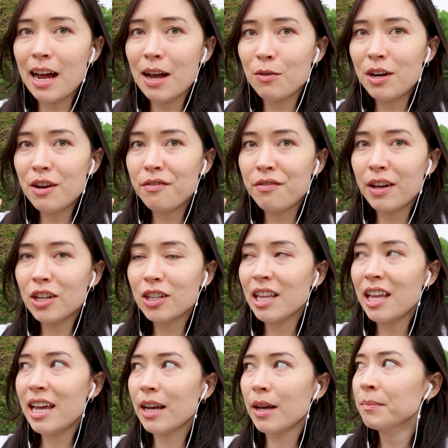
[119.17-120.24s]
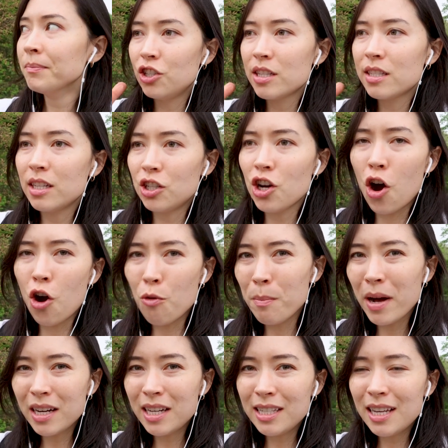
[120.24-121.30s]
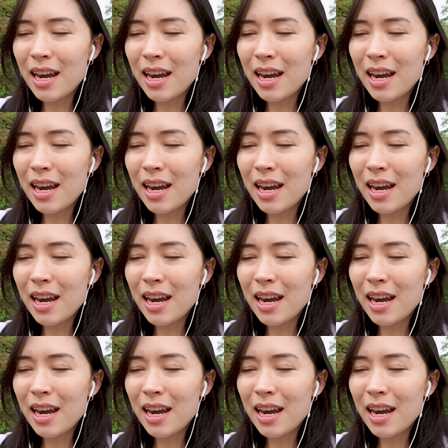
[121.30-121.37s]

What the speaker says: I would have felt like just such a homebody